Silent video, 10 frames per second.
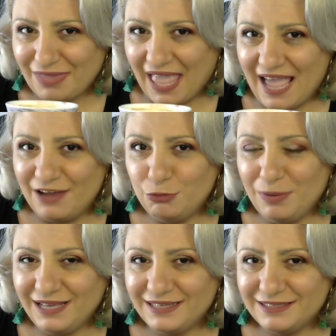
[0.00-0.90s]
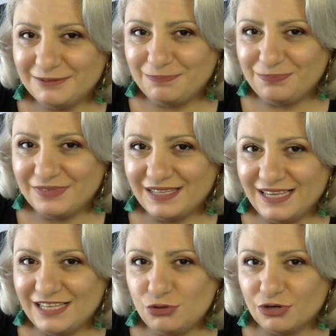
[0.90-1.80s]
Are you back?
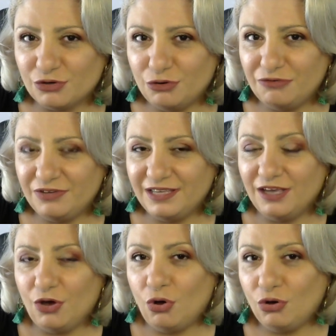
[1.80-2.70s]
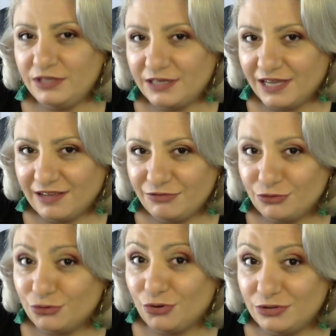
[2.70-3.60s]
Is your coffee hot enough or
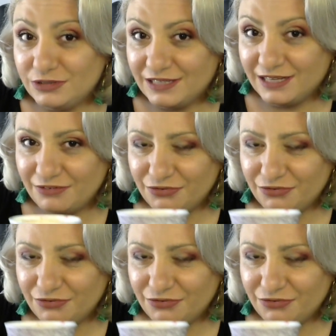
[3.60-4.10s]
cold enough?